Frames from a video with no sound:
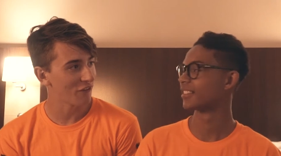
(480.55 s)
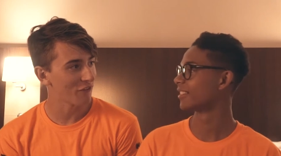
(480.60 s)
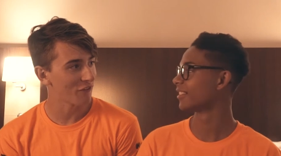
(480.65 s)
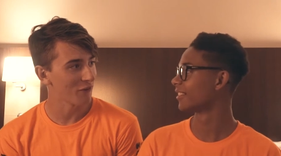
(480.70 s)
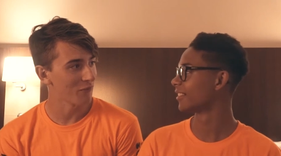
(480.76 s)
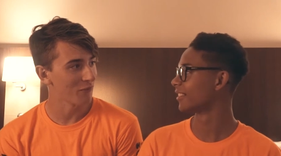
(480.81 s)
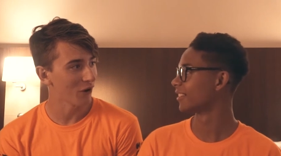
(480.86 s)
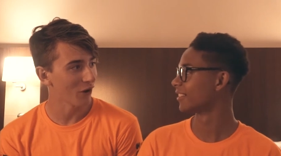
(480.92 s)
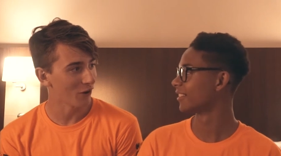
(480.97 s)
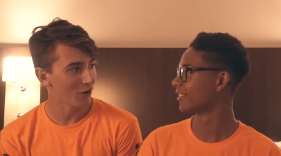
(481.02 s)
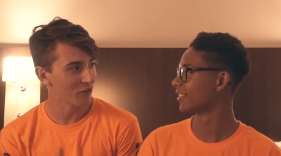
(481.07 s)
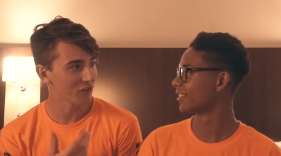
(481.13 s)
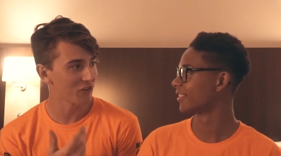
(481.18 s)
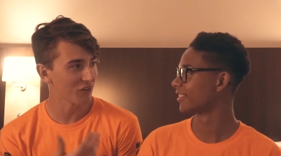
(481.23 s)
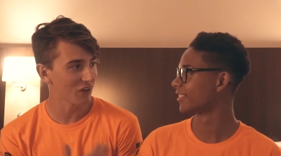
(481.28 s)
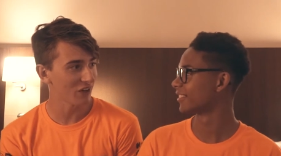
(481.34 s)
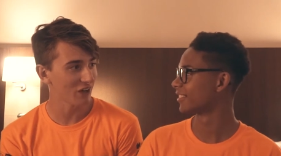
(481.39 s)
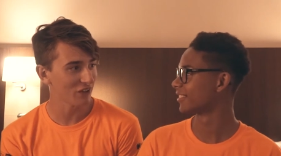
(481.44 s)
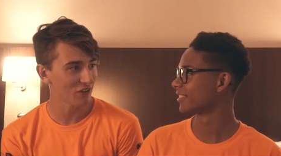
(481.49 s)
Speaker 1: from our
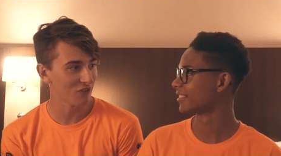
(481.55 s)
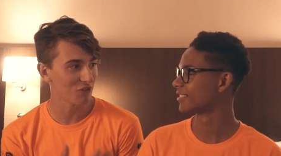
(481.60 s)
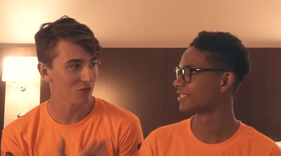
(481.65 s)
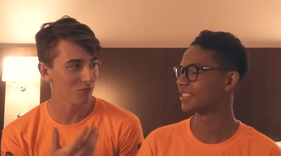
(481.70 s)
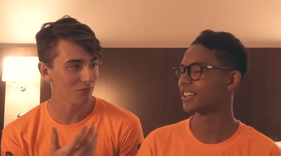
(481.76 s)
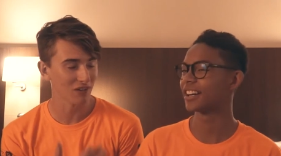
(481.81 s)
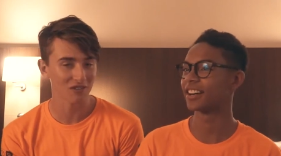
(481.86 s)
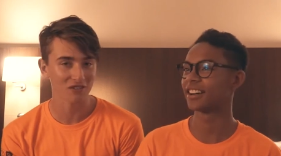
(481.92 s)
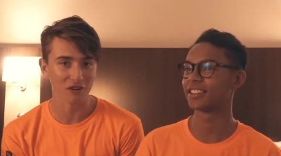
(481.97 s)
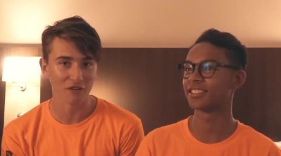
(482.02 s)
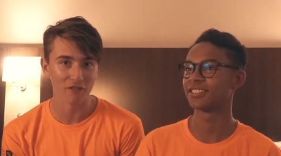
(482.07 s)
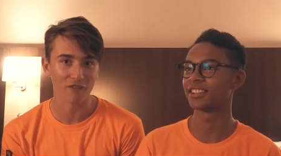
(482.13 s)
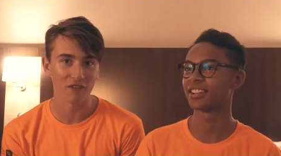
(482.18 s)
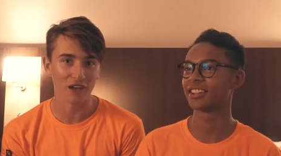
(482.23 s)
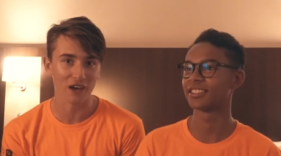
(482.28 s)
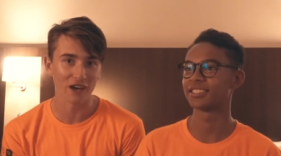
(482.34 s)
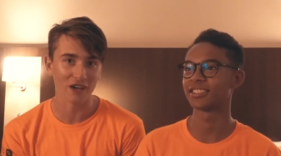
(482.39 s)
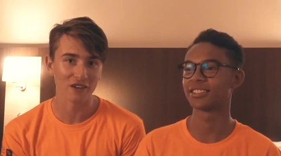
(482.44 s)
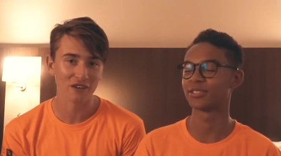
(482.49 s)
side to yeah,
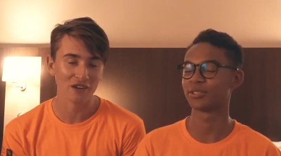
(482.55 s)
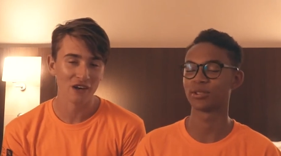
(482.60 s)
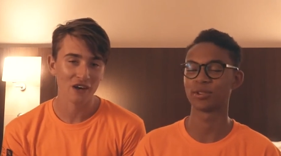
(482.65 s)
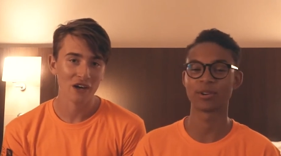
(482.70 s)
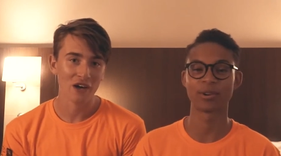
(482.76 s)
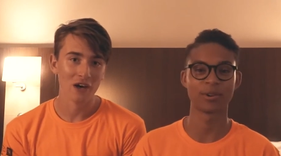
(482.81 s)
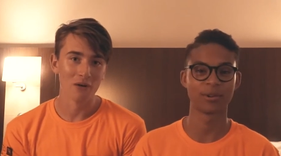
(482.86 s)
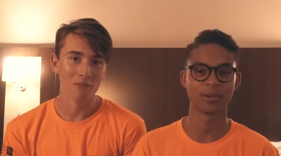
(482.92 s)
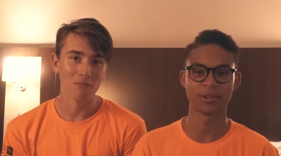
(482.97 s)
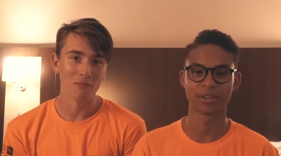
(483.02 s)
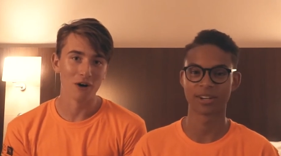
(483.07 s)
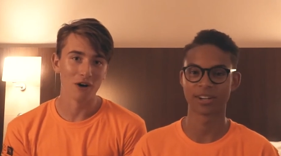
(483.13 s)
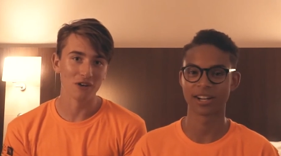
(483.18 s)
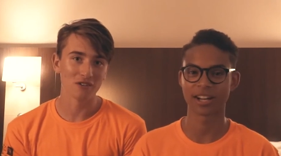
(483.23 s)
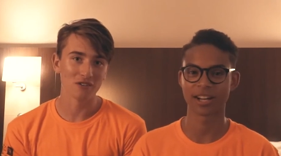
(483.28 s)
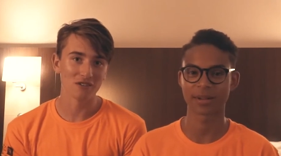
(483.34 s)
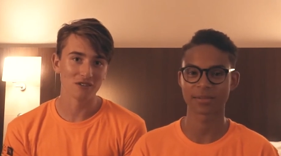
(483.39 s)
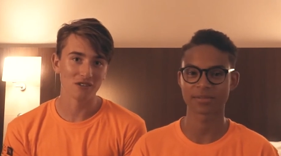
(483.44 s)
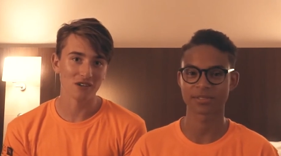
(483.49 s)
miss our no, no,
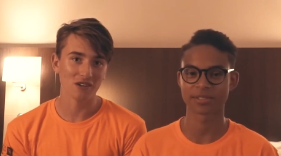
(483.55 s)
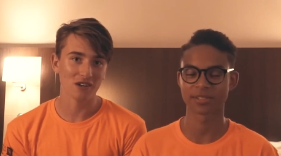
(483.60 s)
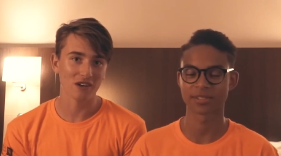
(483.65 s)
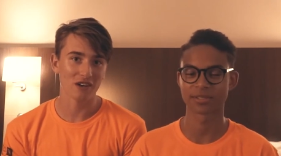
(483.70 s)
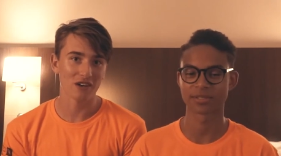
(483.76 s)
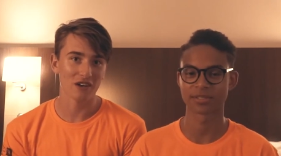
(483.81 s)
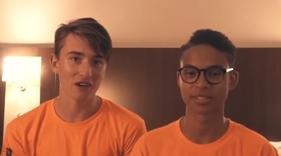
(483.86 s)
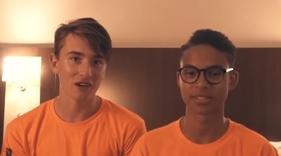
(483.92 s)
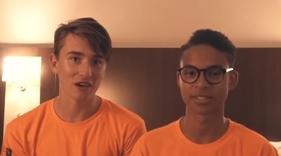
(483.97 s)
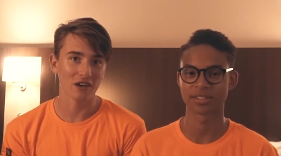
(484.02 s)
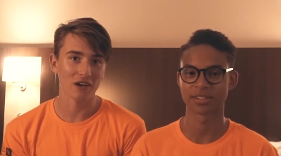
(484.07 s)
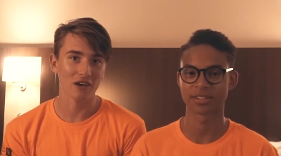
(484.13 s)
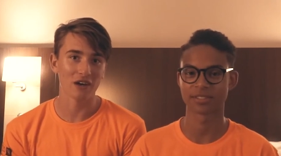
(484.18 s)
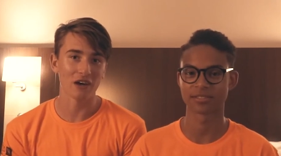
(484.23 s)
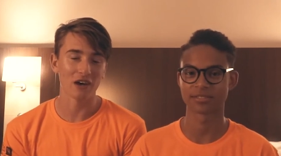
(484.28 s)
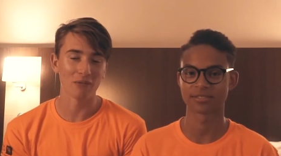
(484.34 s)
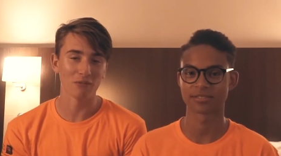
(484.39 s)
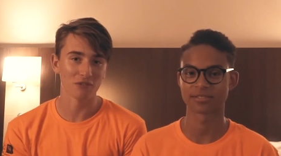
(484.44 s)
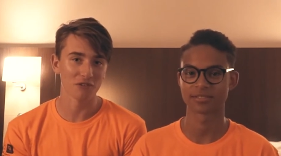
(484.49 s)
but absolutely uh,
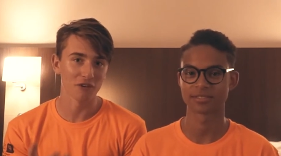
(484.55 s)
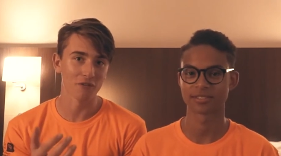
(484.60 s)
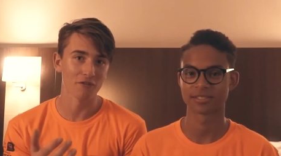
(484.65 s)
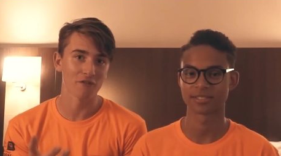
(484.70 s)
not. I'm so